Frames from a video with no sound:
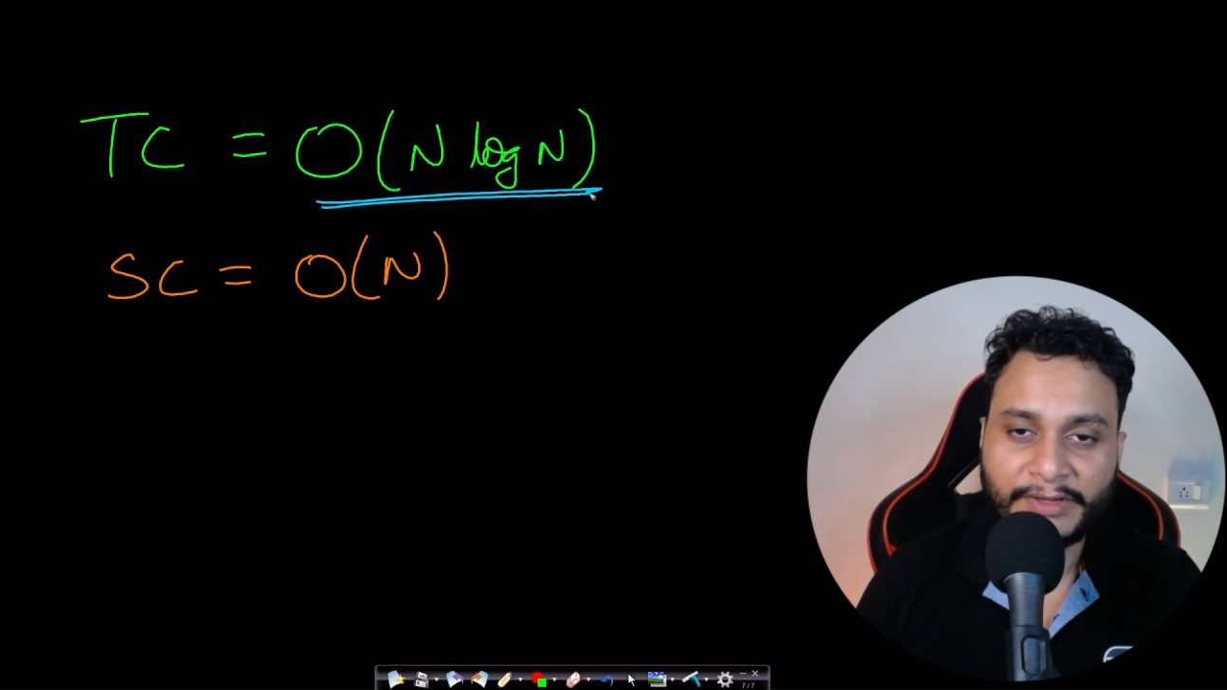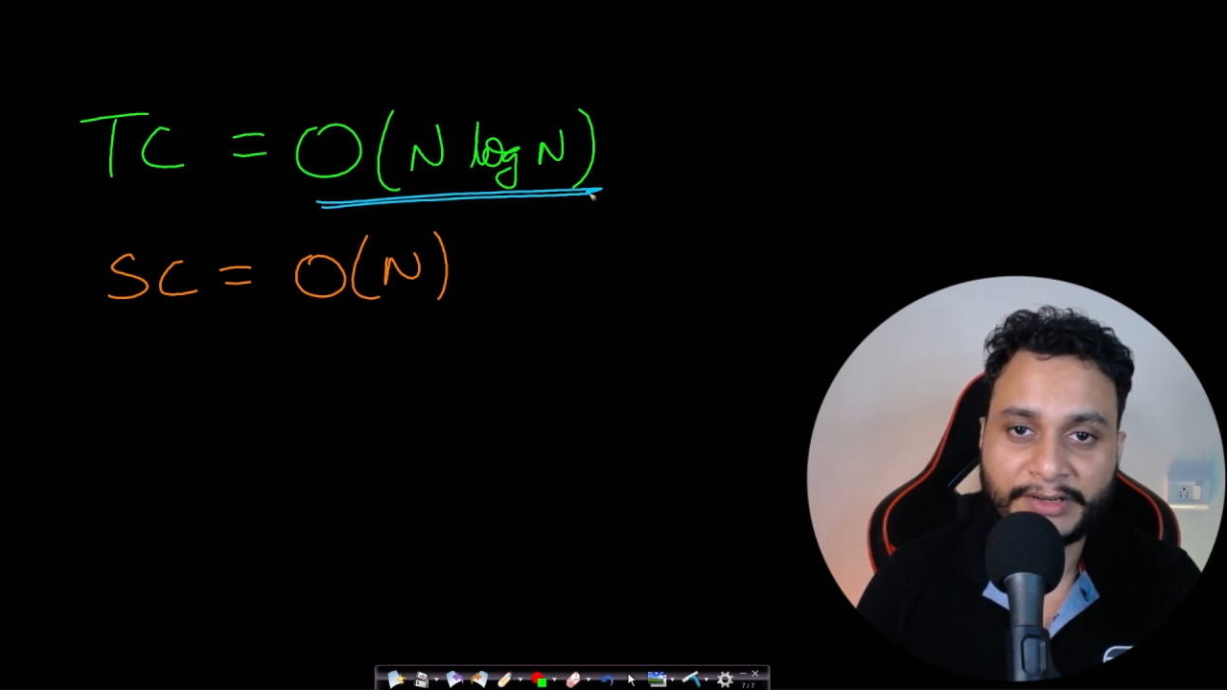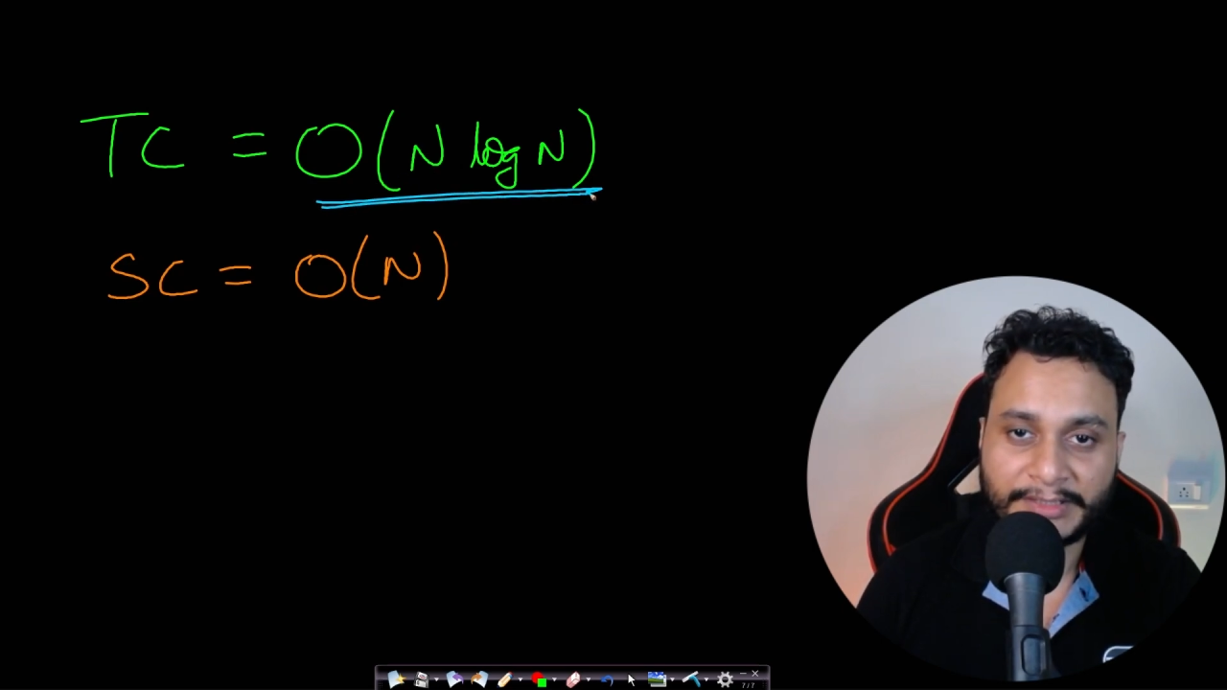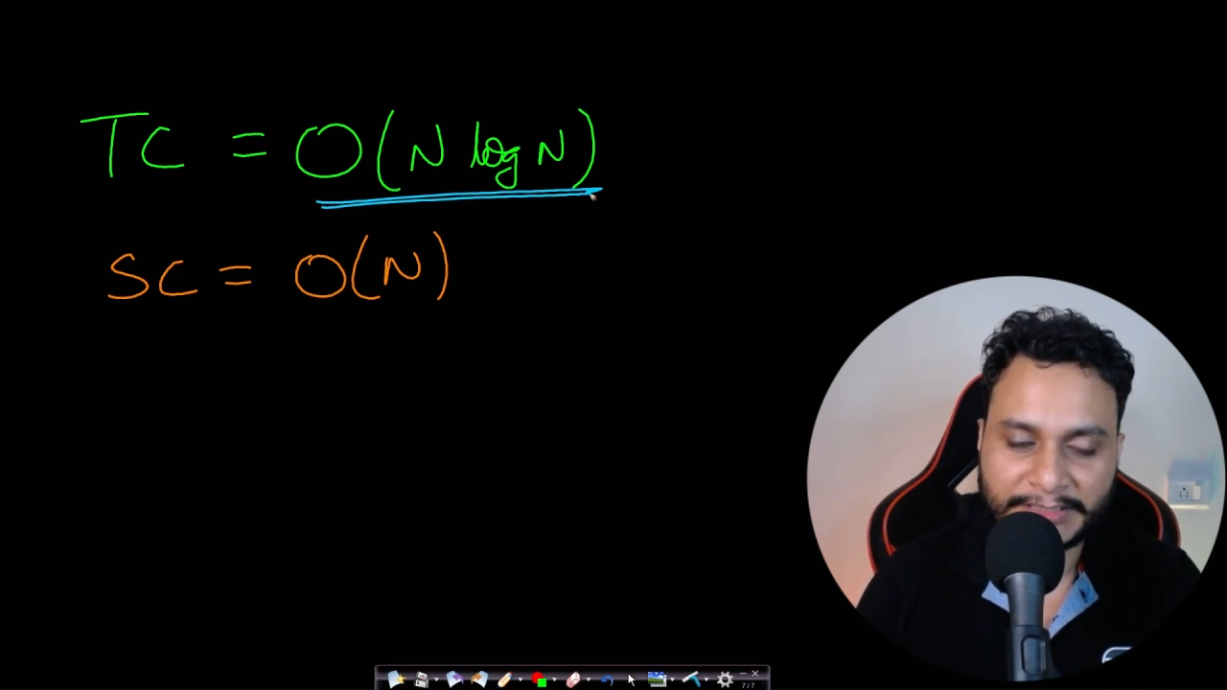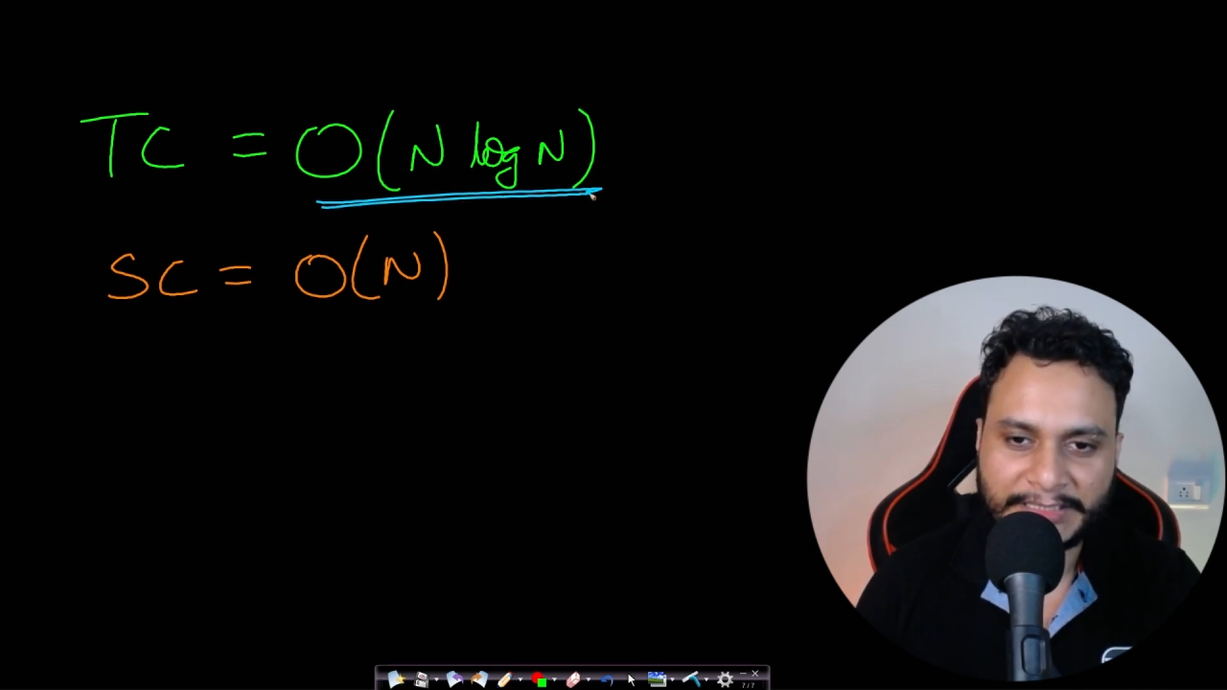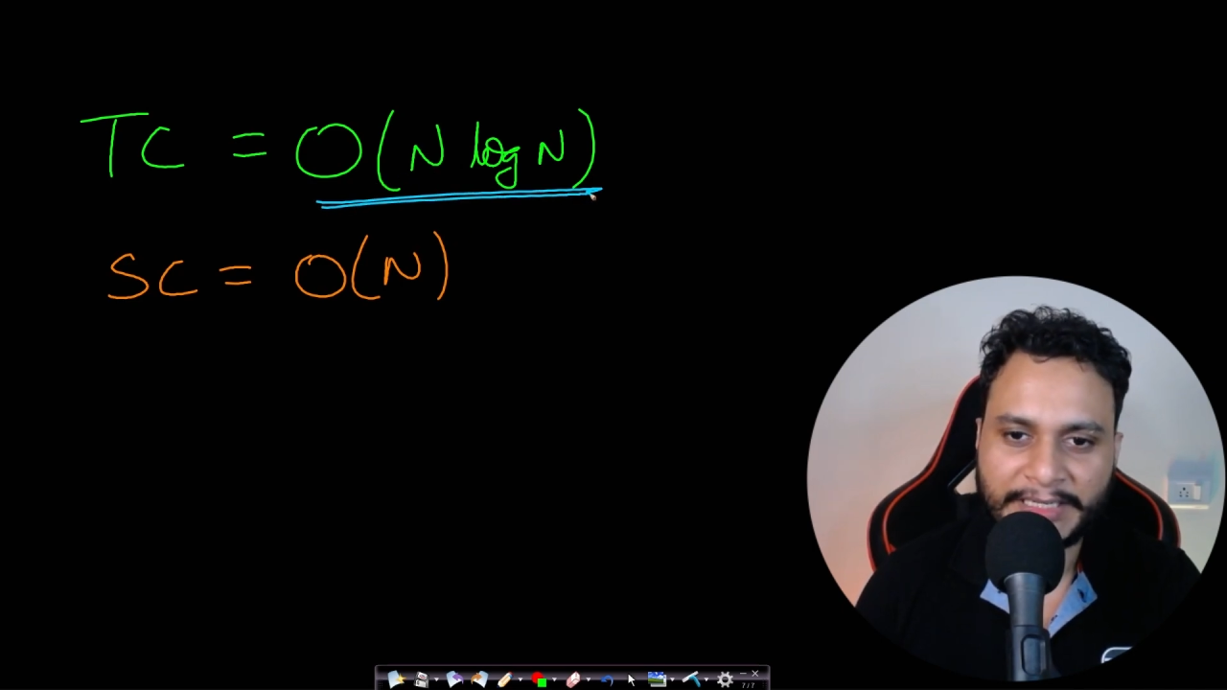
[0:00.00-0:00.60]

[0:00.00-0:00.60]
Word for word: will run